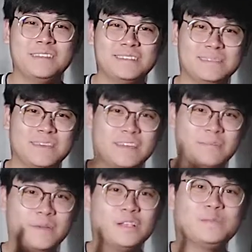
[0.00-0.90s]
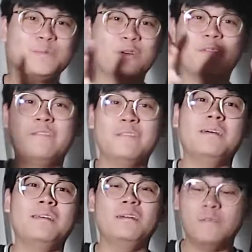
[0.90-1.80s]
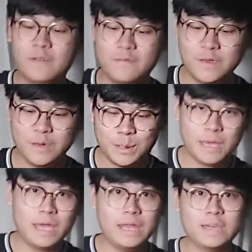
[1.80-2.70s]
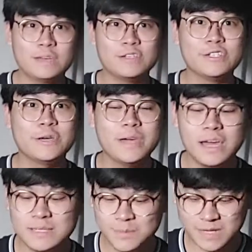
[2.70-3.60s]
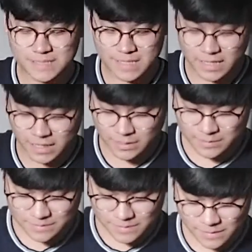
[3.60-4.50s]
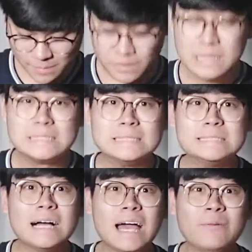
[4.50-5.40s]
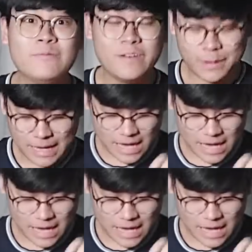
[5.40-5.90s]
this is like much more further of a view and I could show you guys what is in here. So I'm very